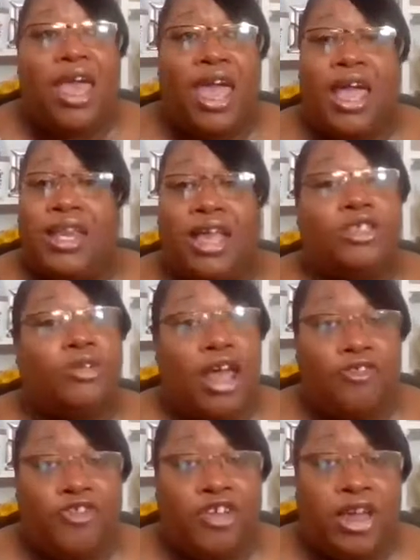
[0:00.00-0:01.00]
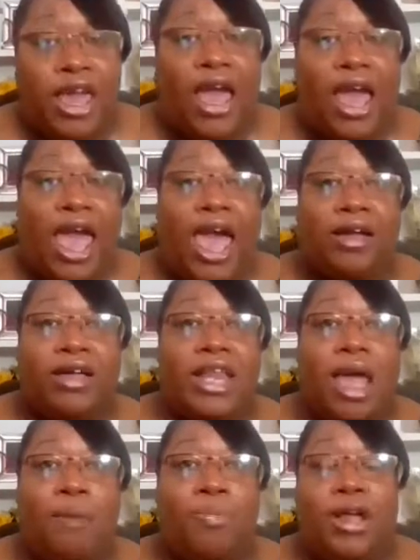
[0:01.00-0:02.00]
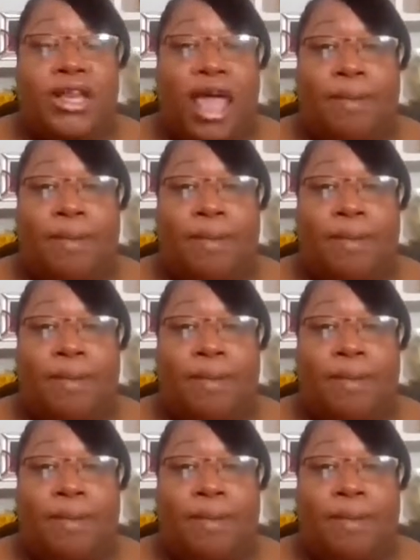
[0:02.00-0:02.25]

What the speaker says: and then trying to figure out how can I bring